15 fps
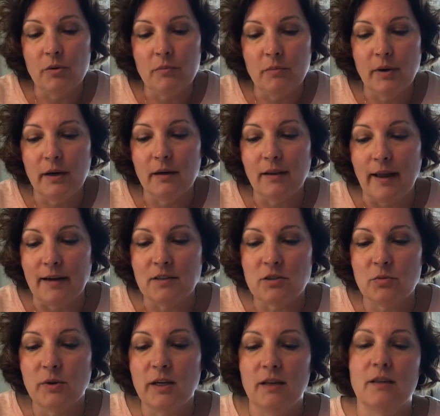But
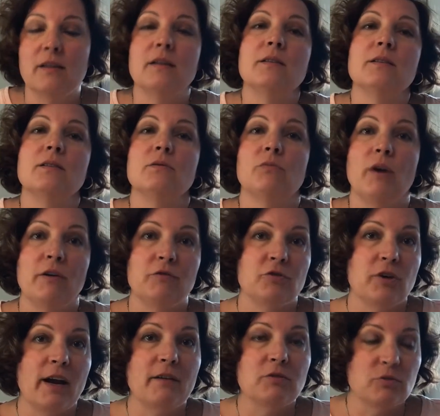last week this rough
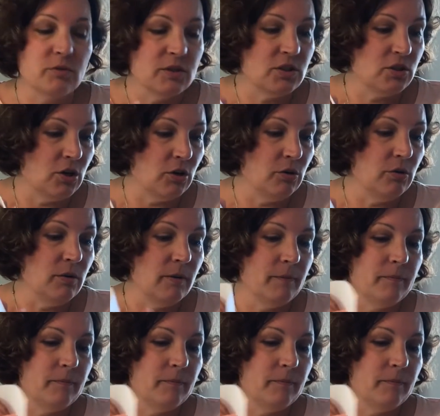draft was due,